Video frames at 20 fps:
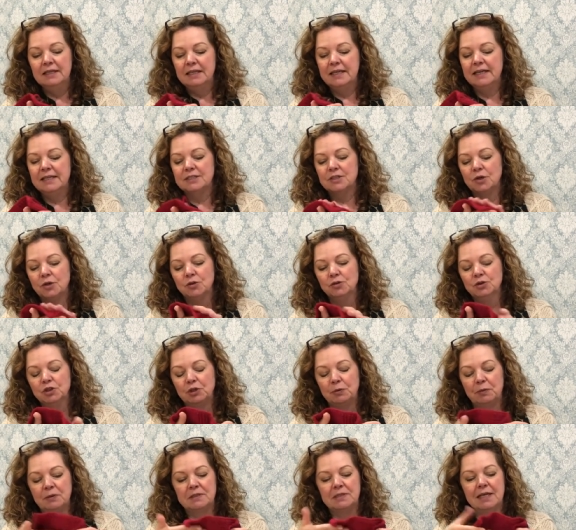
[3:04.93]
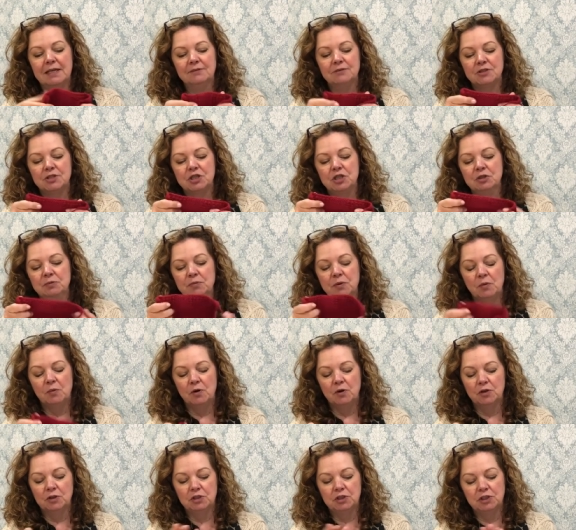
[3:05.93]
It's 100%
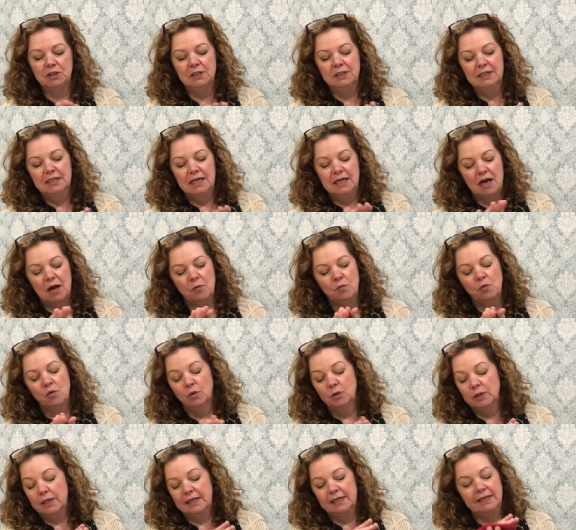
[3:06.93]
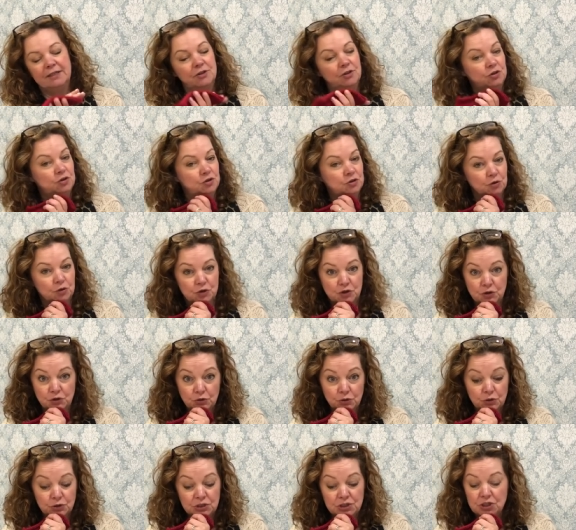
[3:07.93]
superwash wool and it's just
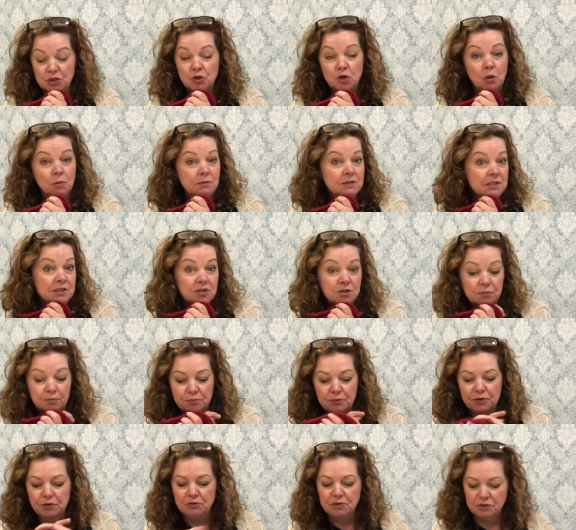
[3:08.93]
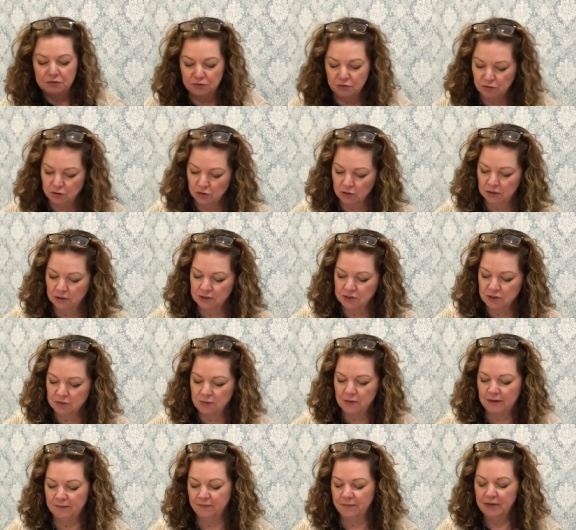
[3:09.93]
gorgeous and comes in some beautiful colours as
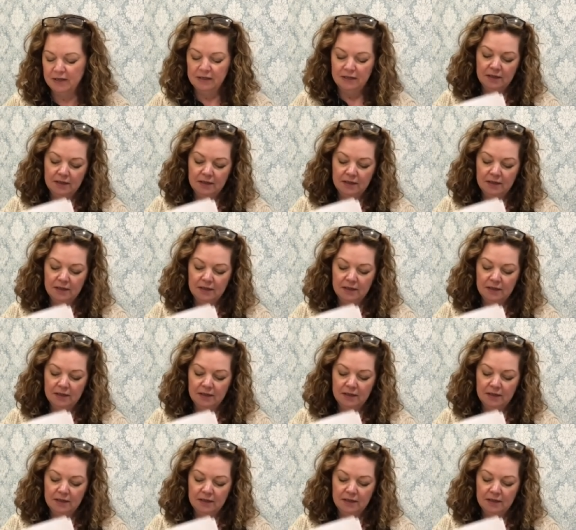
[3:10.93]
well.